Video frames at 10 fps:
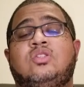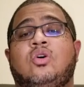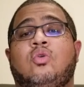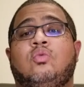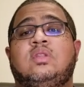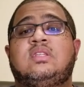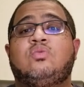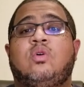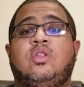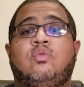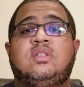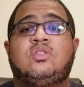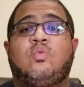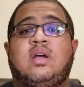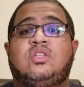So this is one of the
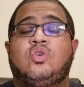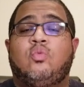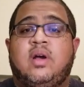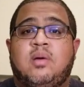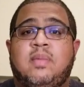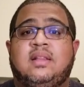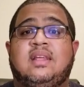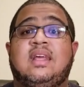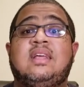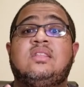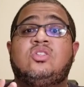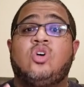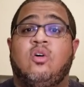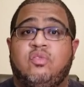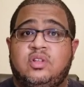reasons why it's so recommended in
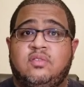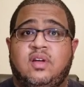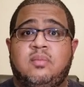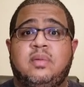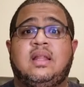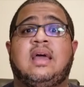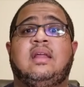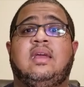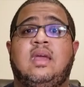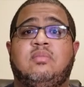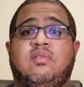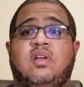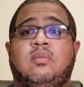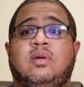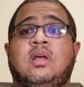software development and in game
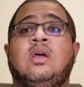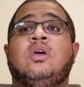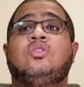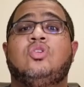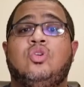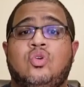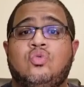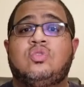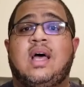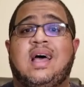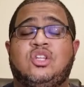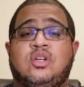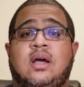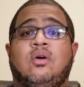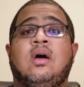development to use
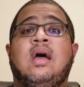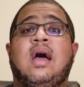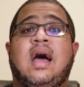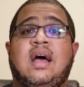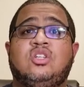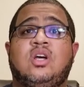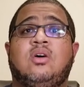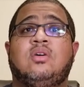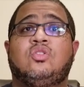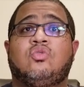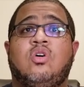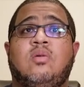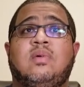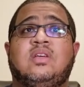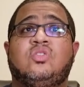Agile. Agile and
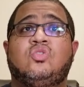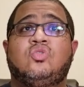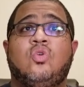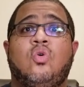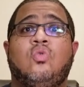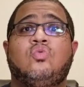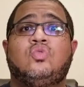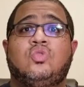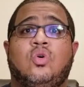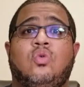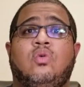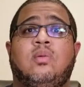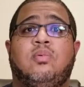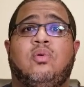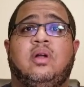Scrum is so, so
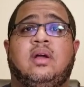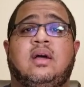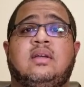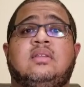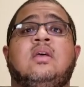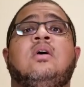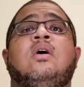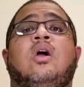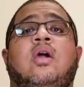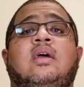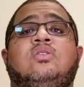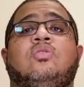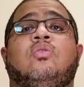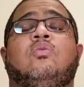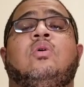important, guys. All right,
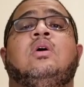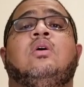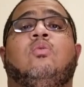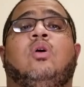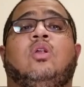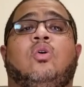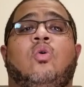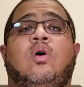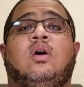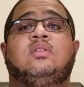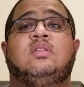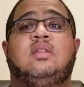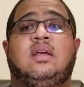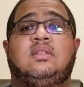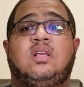so we're gonna go on to the
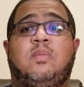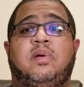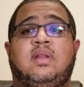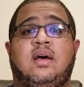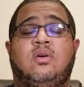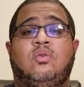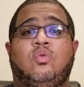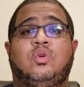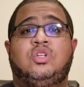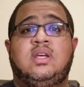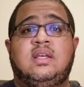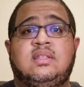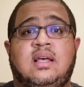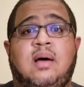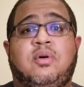next topic now, which
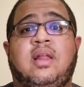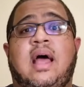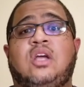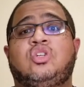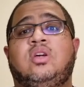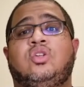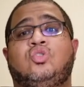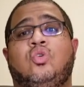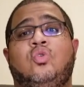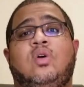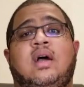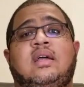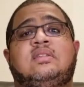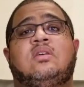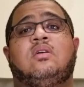is I'm actually gonna show you
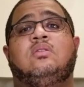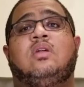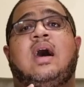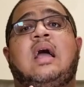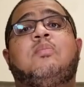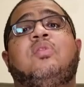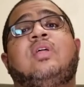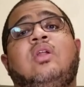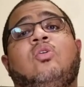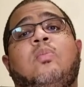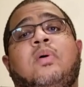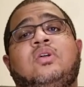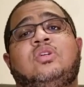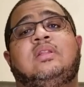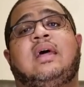guys the hypothetical
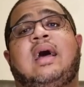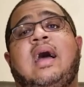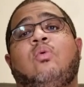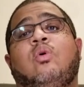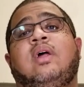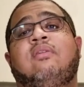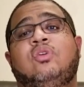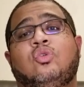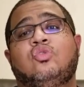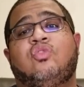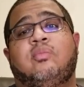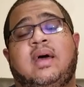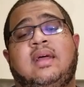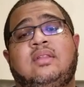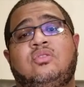budget that I would have used for
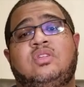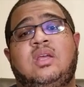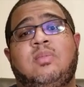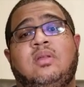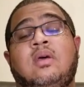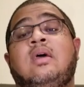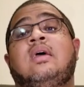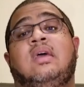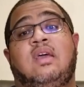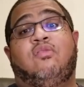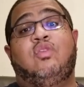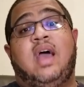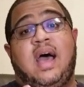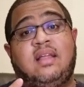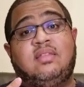Manna Entertainment if we
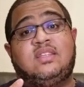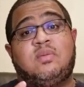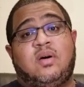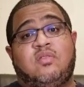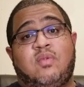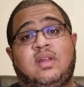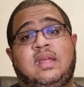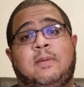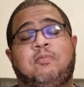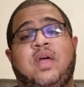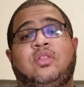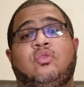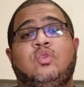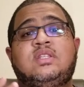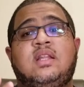had this amount of money. And
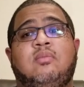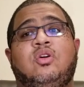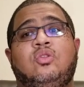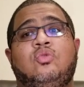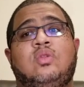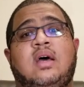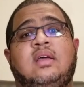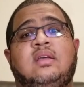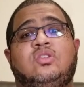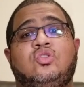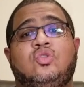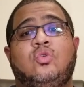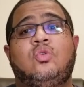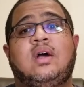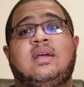the reason I'm gonna do that is to show
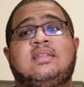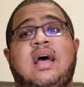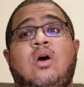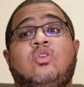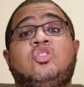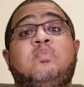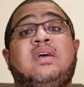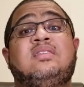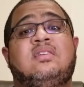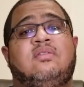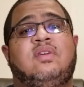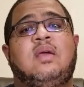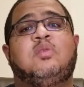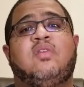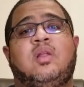you guys how expensive
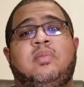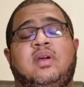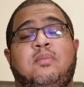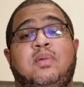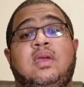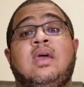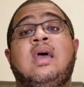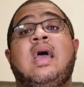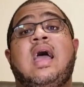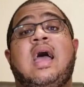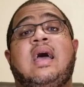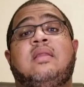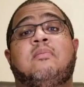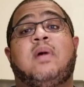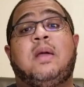game development can be.
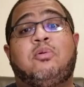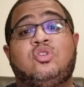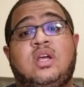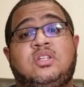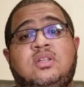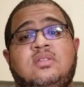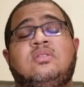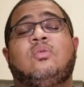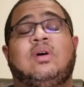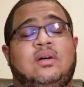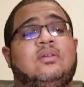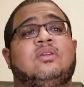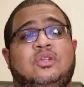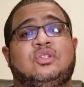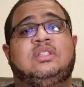And my projections, well,
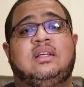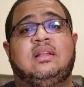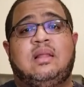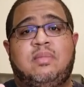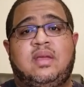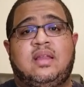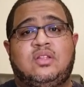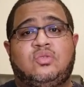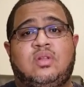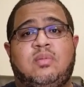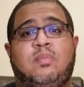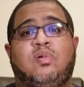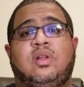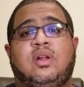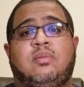you'll see. Let me get into it. Let me
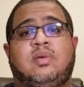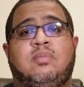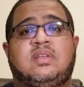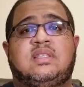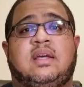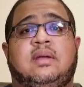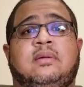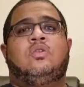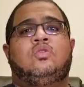pull it up. Give me a second.